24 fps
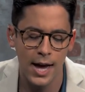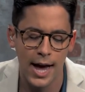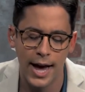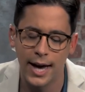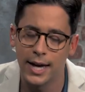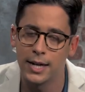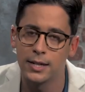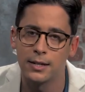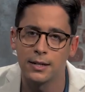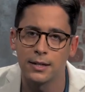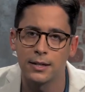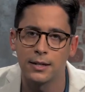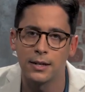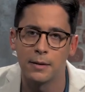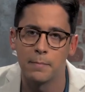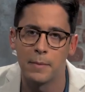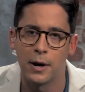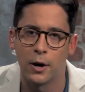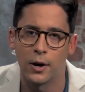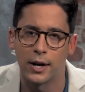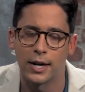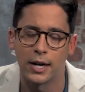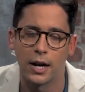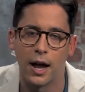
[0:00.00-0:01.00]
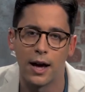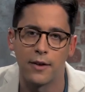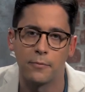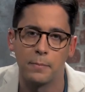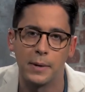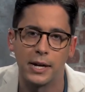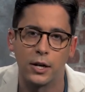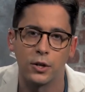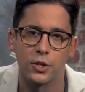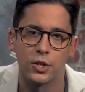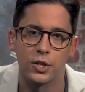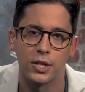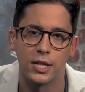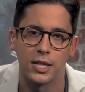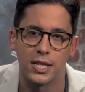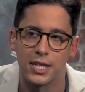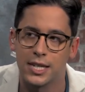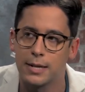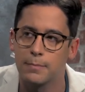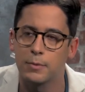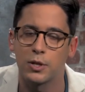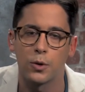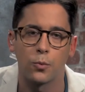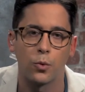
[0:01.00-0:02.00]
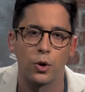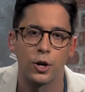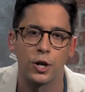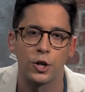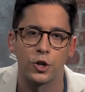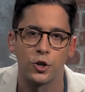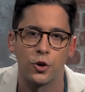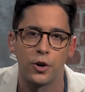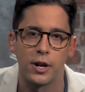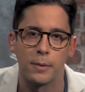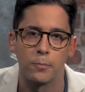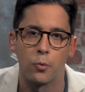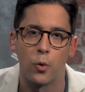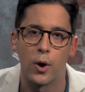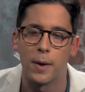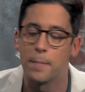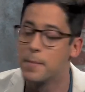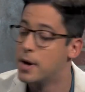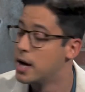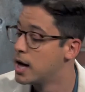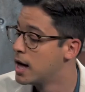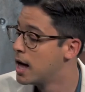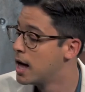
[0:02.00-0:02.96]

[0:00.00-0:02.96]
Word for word: and uh, American life because it seems that we're at a turning point.